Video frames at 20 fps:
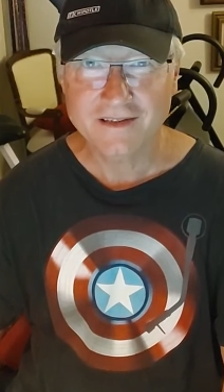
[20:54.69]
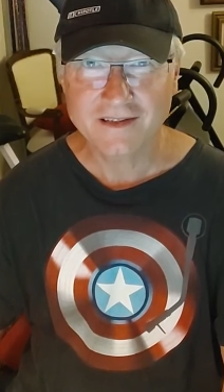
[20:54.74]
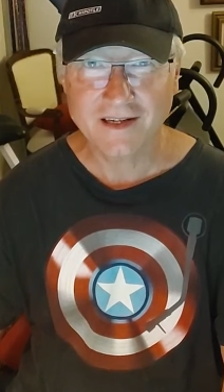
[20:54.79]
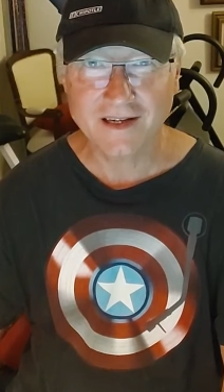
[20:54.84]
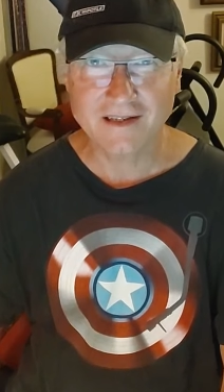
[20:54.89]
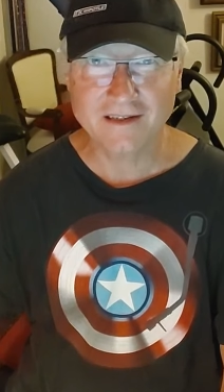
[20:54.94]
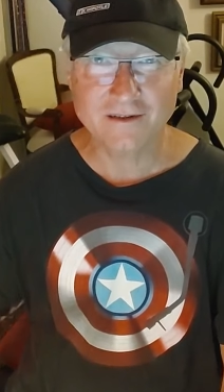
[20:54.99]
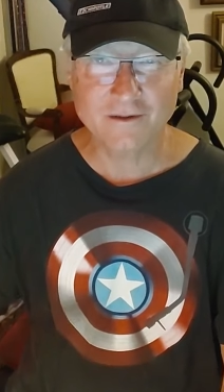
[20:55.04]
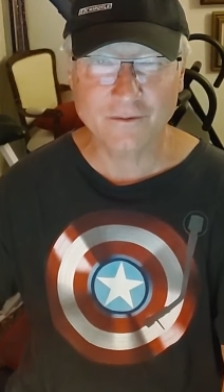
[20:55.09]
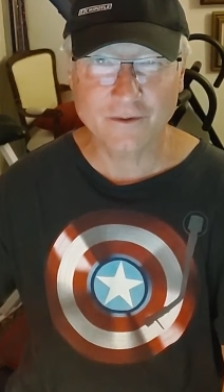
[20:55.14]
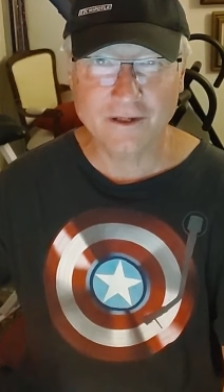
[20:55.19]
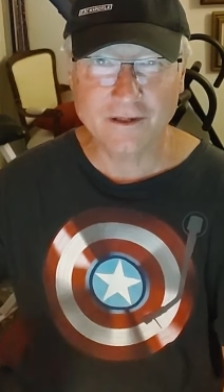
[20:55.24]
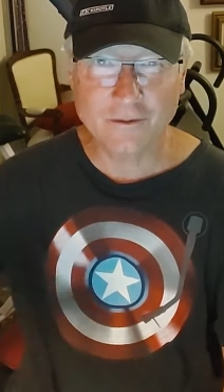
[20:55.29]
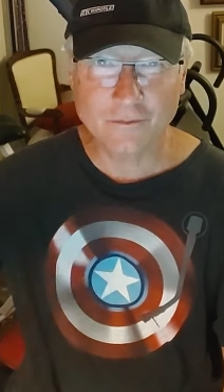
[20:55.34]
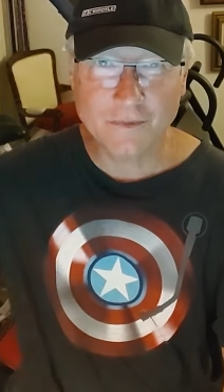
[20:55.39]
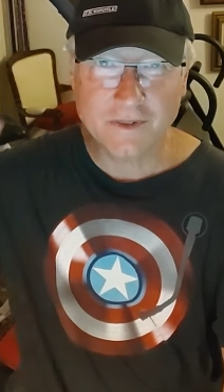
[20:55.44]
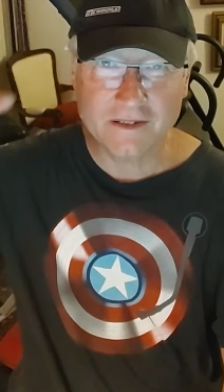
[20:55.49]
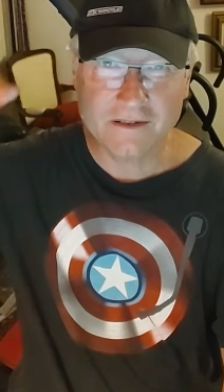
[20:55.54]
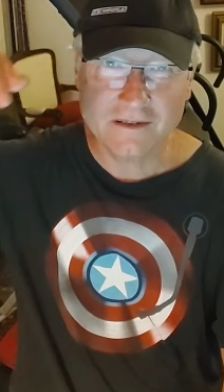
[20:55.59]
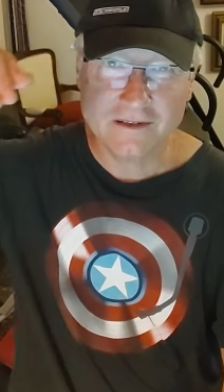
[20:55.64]

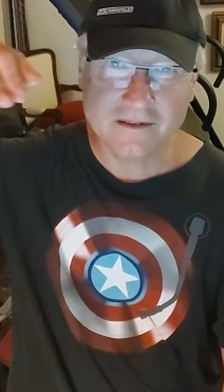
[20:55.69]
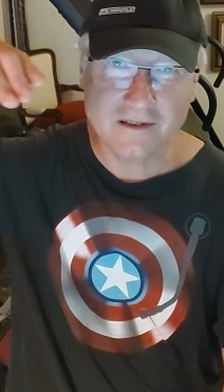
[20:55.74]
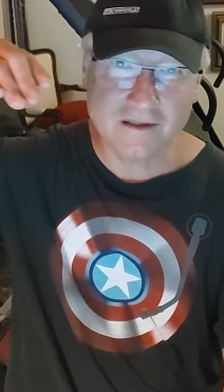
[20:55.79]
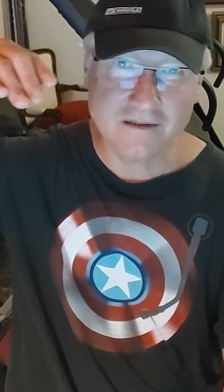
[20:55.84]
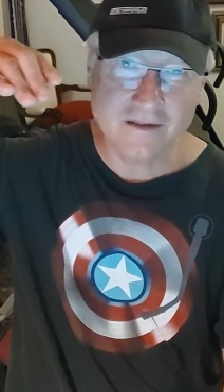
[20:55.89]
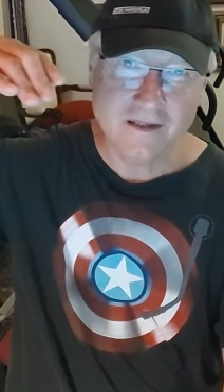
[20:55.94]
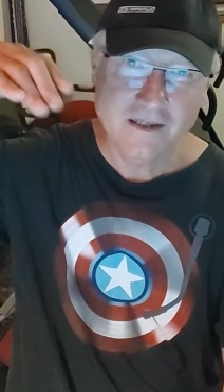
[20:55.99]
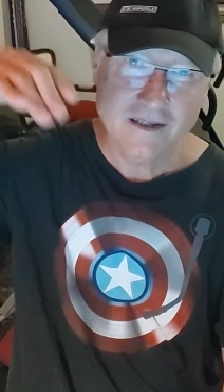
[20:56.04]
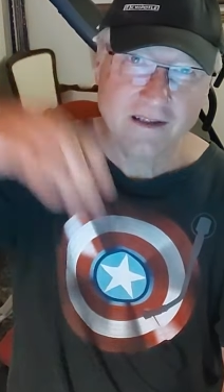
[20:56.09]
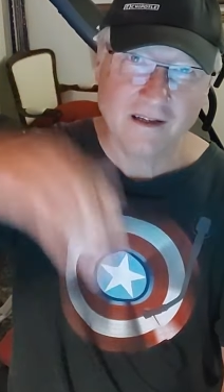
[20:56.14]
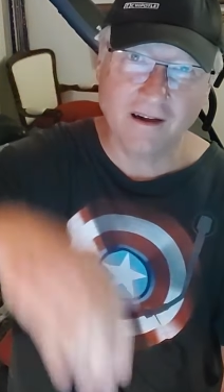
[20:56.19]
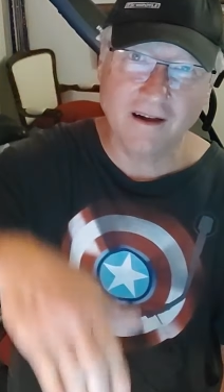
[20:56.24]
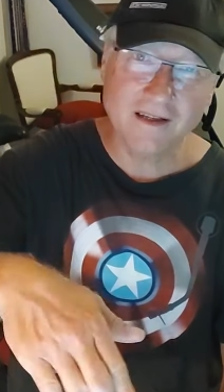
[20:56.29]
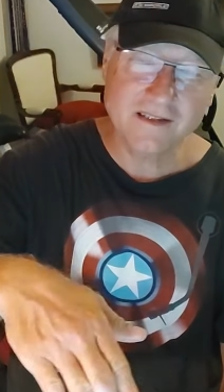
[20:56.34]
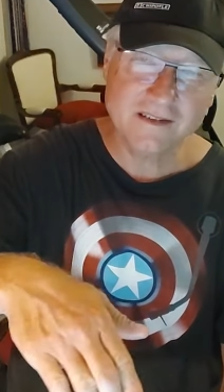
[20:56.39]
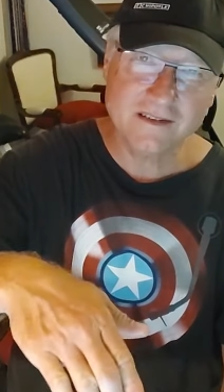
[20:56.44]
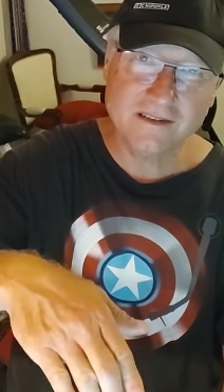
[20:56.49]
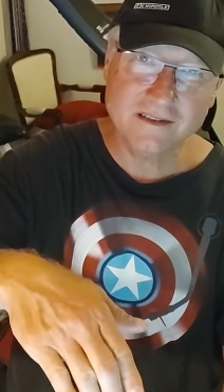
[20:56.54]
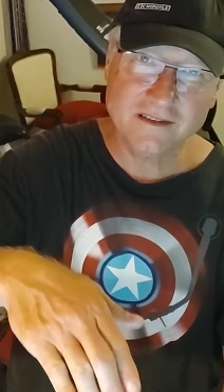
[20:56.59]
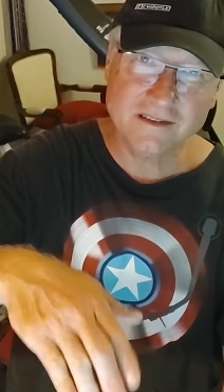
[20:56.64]
Catacrino means to
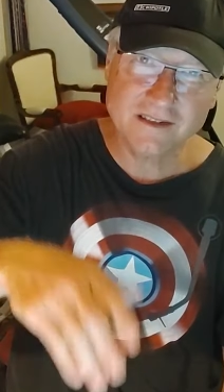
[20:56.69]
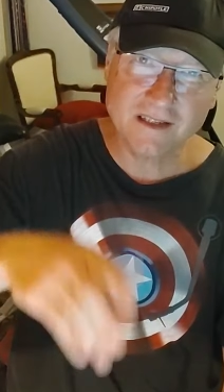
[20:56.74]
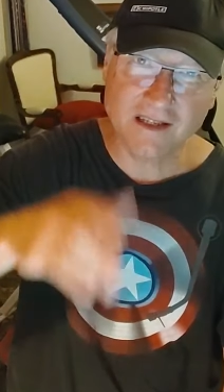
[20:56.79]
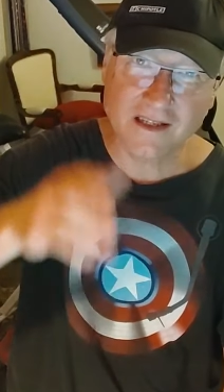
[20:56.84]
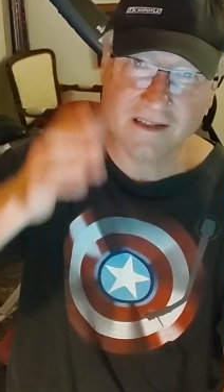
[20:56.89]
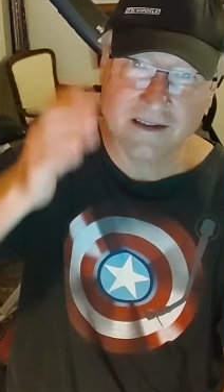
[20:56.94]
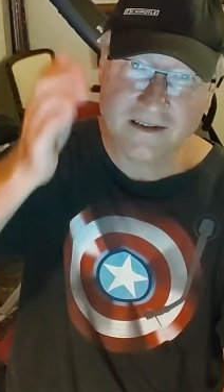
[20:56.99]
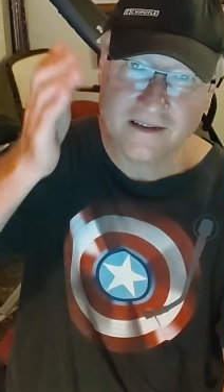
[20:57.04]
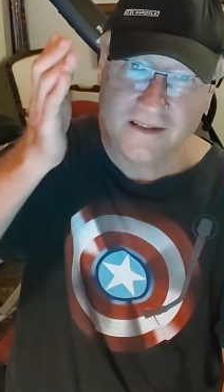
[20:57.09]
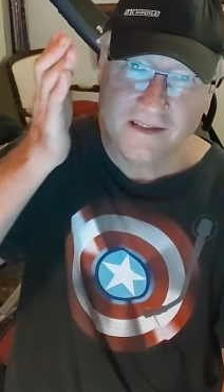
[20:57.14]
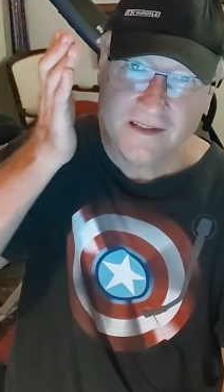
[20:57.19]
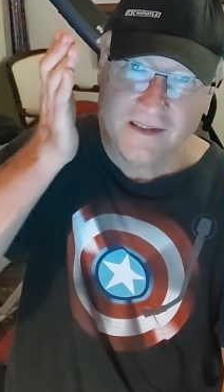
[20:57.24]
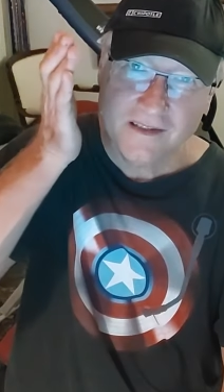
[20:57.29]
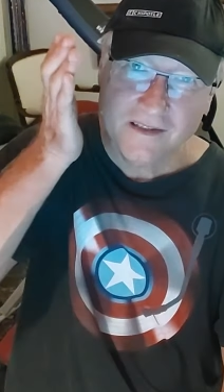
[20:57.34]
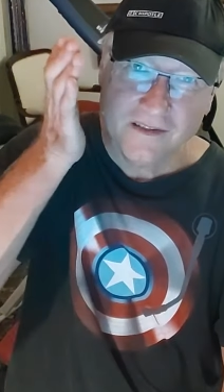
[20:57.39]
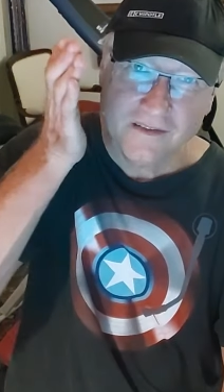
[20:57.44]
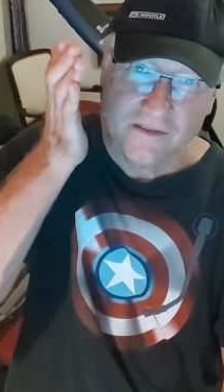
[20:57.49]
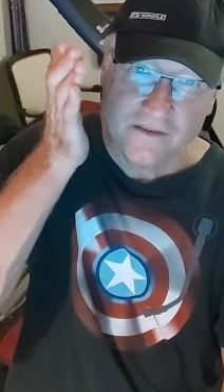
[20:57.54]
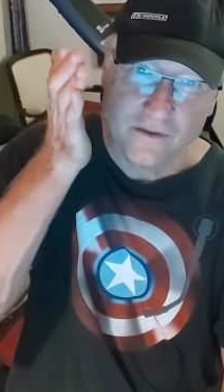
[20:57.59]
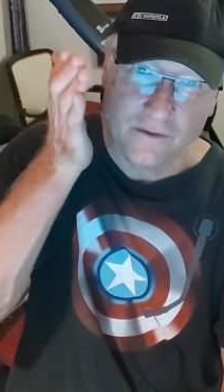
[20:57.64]
condescend
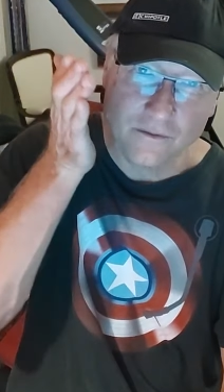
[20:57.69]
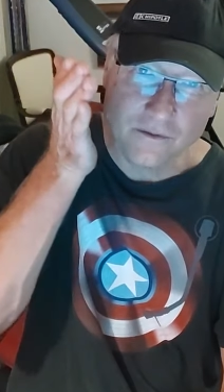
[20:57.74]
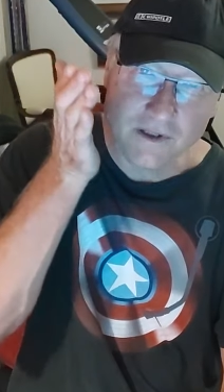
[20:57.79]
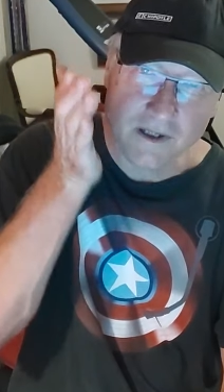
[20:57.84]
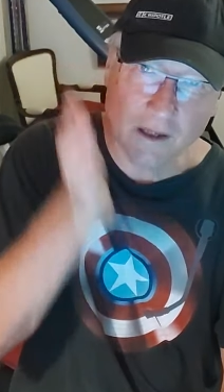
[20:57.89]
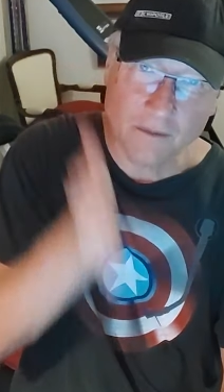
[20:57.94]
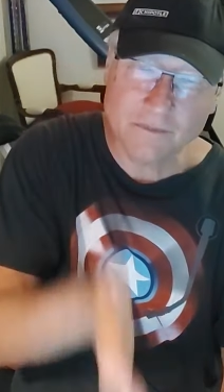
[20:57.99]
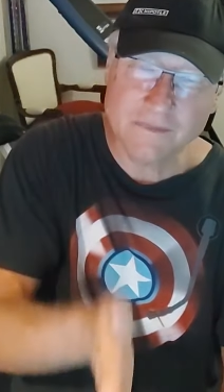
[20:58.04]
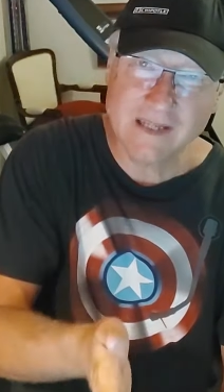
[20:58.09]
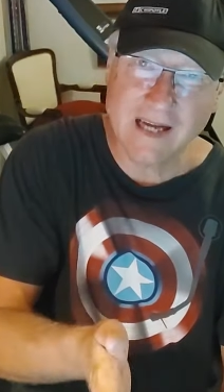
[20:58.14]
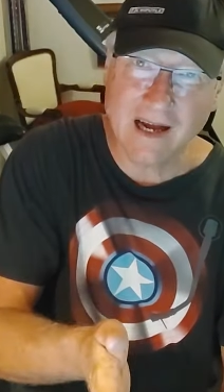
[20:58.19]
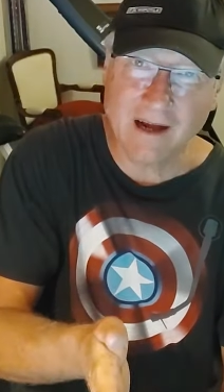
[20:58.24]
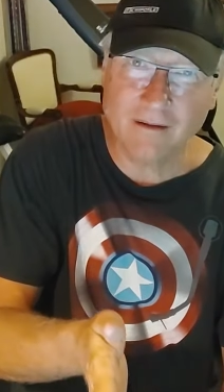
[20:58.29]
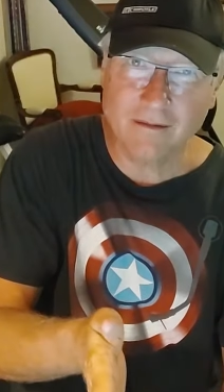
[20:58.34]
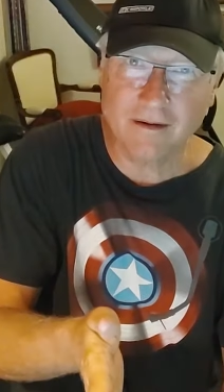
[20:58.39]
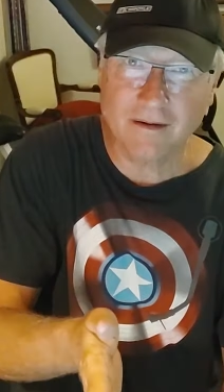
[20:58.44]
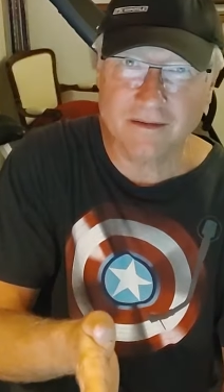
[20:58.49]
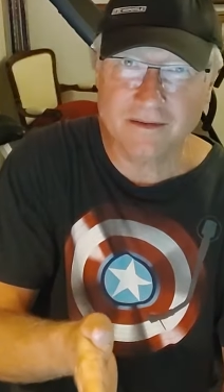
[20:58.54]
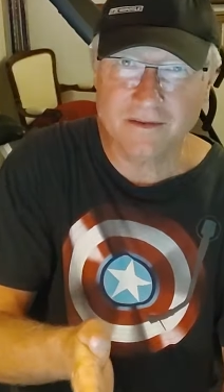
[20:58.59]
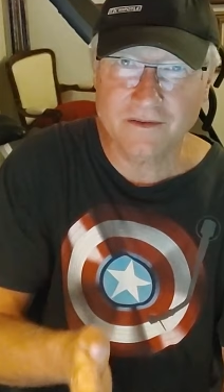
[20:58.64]
to come
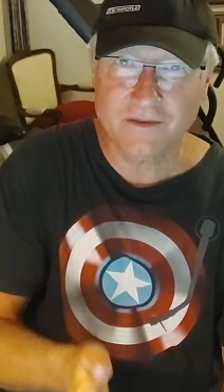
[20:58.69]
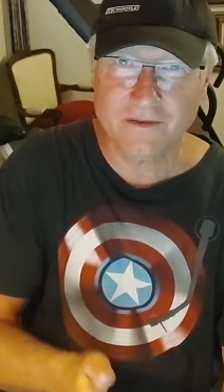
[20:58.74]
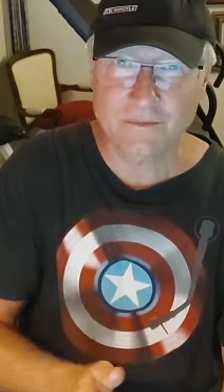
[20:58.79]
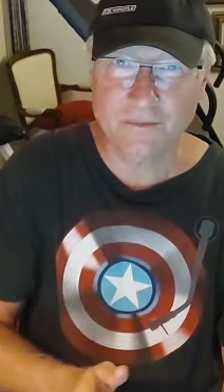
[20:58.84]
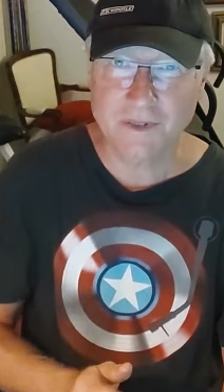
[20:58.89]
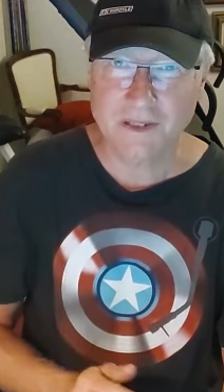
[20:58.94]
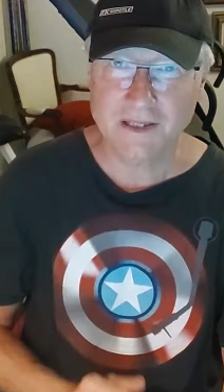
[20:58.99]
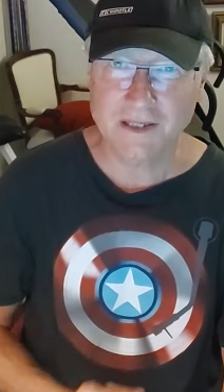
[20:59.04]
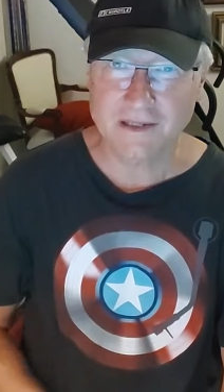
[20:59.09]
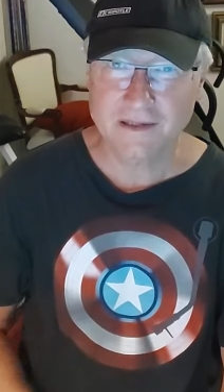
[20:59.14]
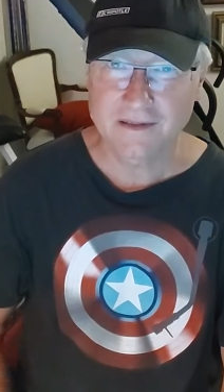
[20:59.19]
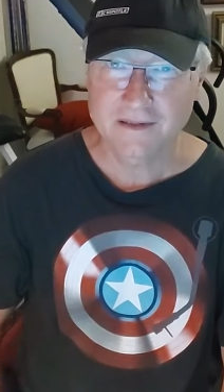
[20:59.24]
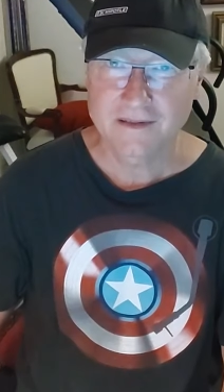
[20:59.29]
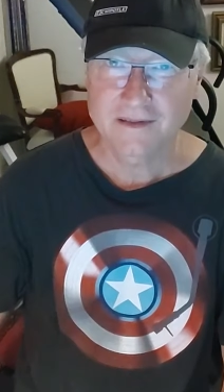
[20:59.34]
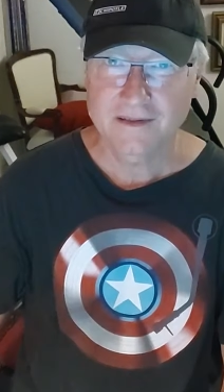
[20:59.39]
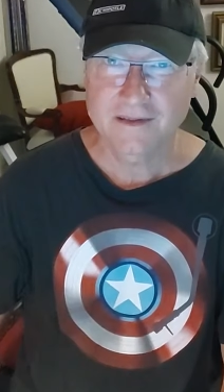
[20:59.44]
down on somebody